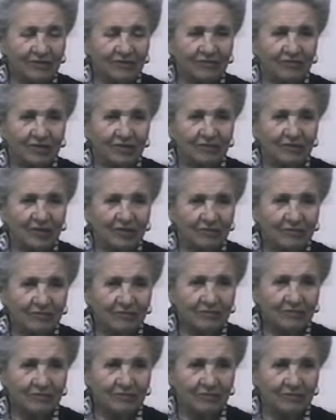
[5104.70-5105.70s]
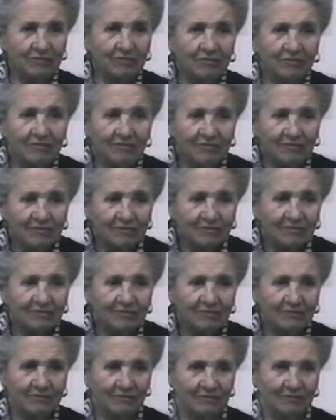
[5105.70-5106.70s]
screaming, mm -hmm,
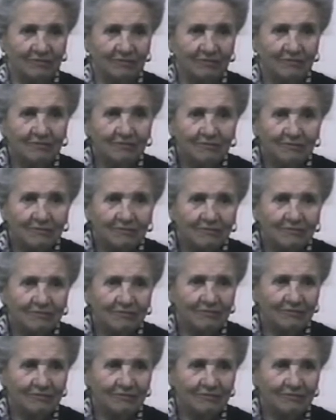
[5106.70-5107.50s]
mm -hmm.